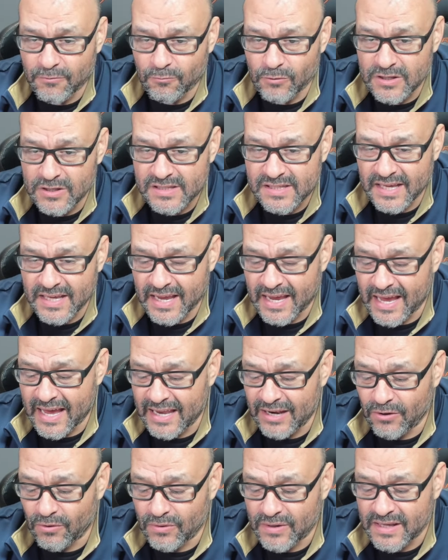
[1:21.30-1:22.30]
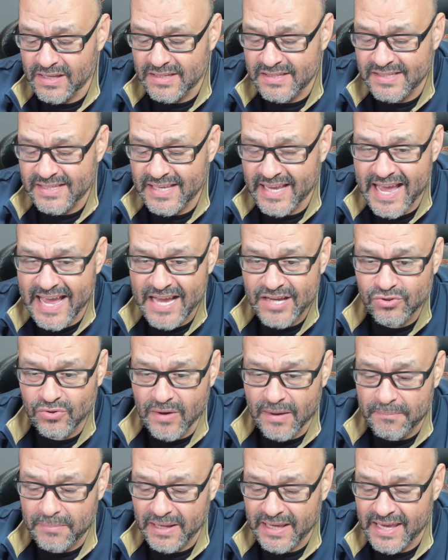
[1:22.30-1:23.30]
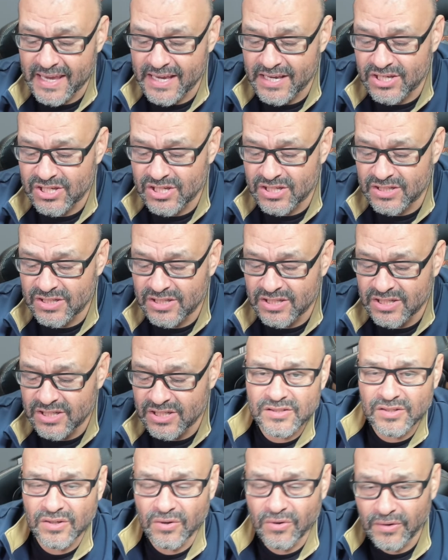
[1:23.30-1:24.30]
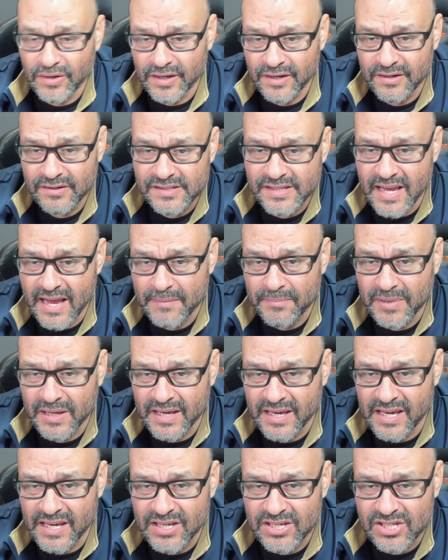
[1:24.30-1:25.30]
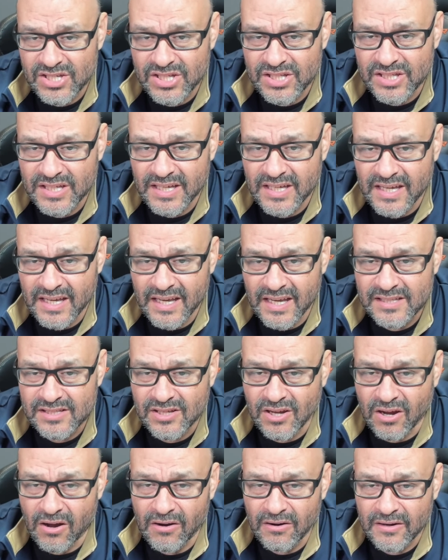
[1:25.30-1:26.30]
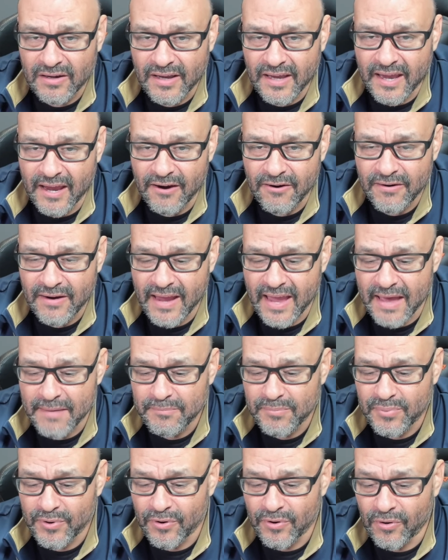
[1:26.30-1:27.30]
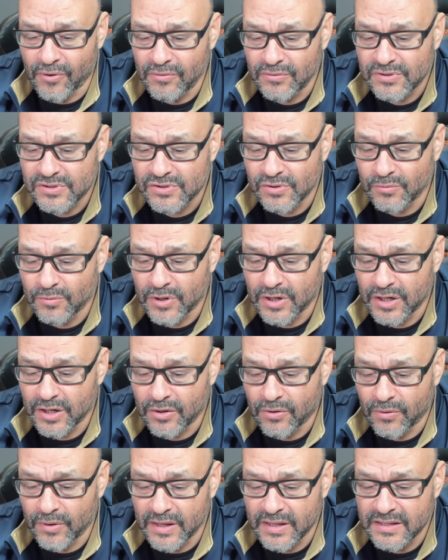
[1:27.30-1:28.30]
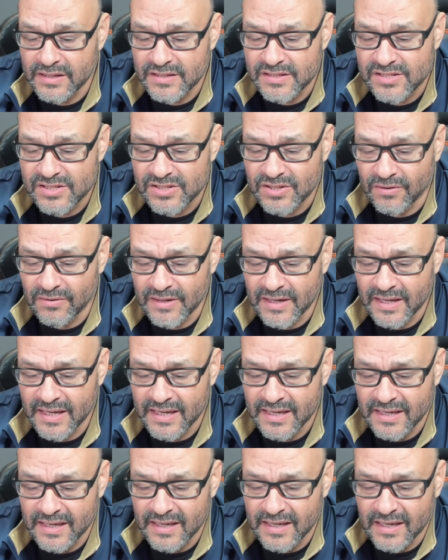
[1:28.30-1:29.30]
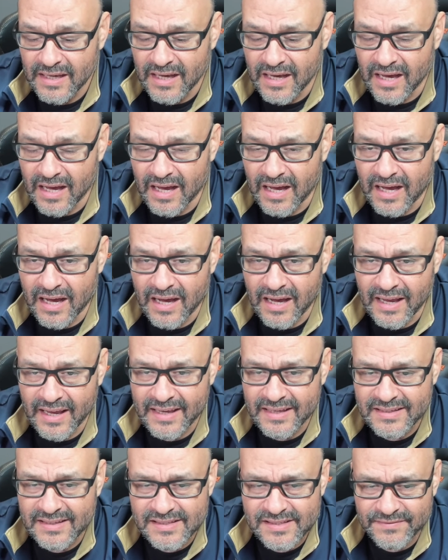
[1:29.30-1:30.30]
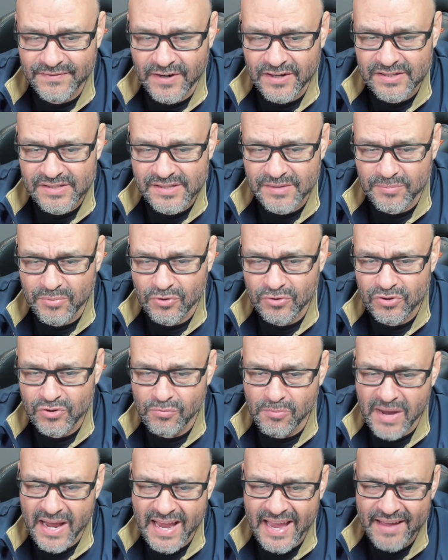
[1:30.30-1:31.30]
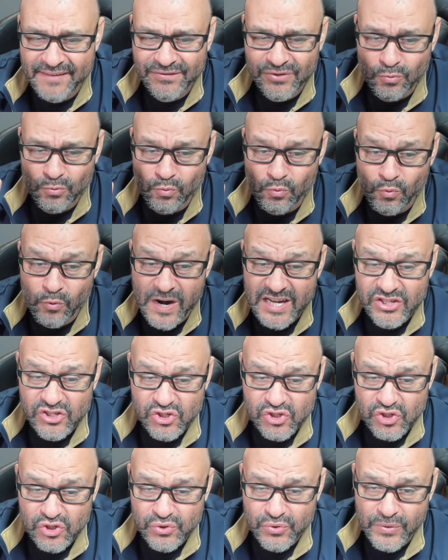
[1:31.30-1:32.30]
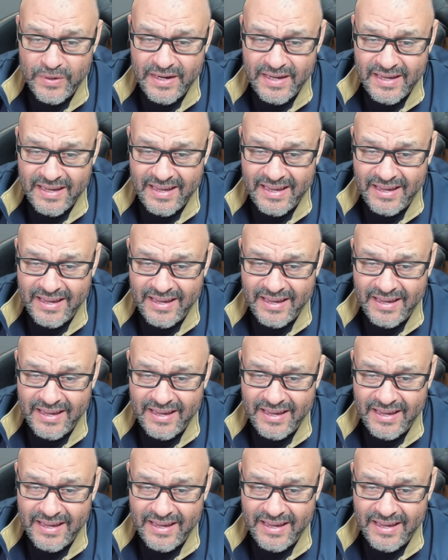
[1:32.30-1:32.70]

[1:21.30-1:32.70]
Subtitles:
Once it locates the actual application, so here's the application. It's called CareCam Pro. So we're going to go ahead and install it. It's very simple. You might have to register it.